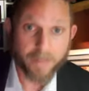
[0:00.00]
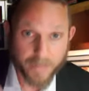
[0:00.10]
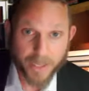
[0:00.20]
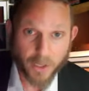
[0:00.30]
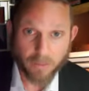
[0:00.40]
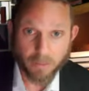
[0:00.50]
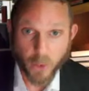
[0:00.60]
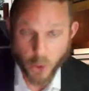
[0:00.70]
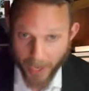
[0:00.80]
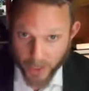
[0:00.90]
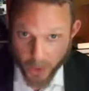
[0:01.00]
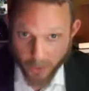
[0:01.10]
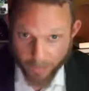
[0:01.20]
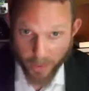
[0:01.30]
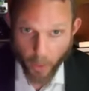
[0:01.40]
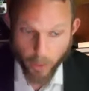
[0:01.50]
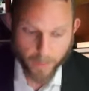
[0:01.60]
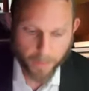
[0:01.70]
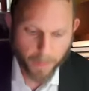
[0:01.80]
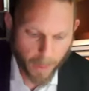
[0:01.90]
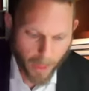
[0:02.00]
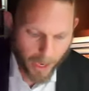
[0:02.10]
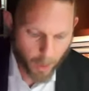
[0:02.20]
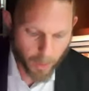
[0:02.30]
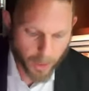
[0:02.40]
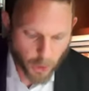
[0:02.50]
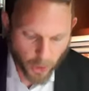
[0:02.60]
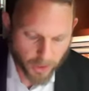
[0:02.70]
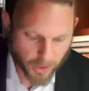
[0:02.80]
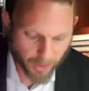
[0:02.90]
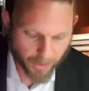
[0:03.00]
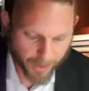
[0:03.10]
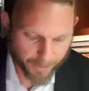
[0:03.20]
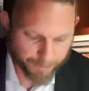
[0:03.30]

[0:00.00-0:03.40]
it tracks on your phone. And I want to show you something,